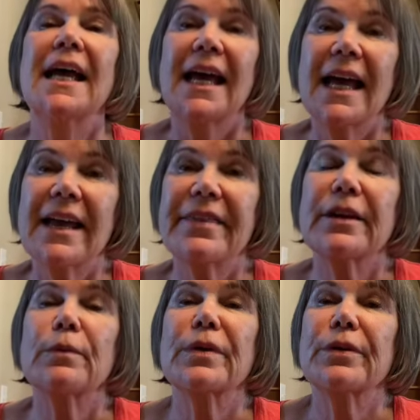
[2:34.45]
And
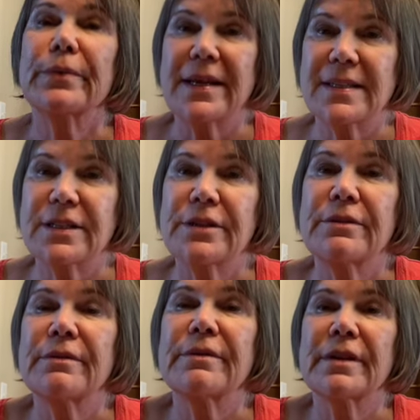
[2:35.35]
then with the
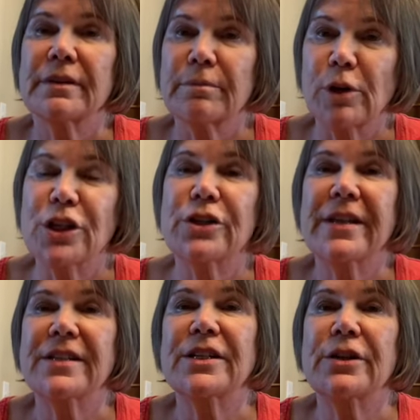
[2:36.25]
residue, the moisture
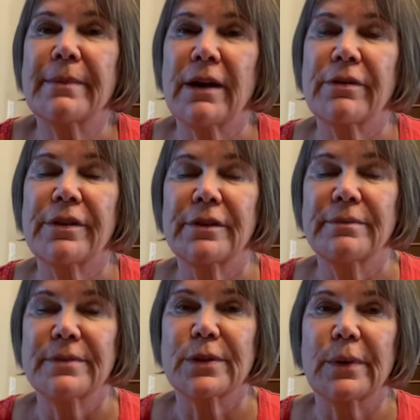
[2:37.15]
that's in your mouth,
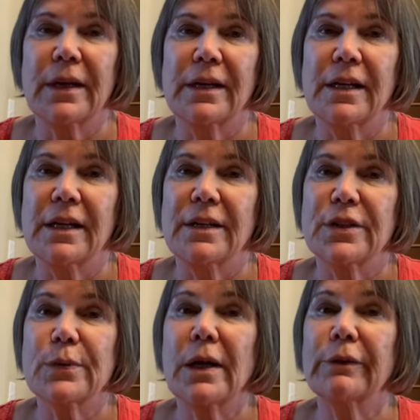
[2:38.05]

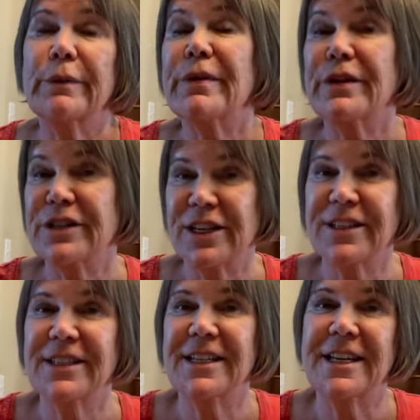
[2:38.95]
swallow it with your tongue
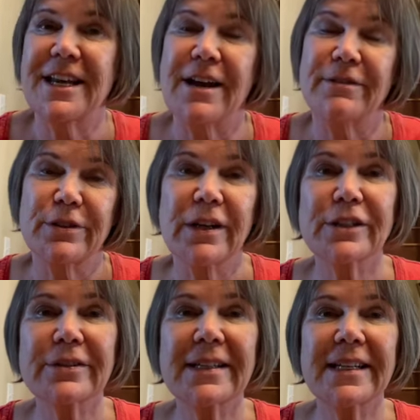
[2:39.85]
sticking out. So I'll do
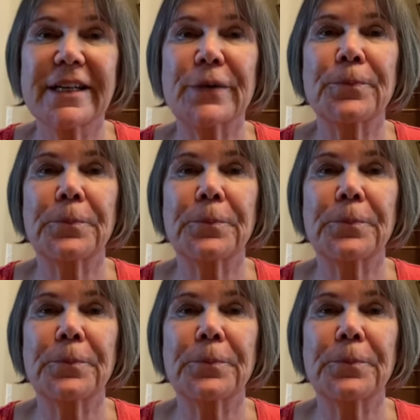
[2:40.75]
it again.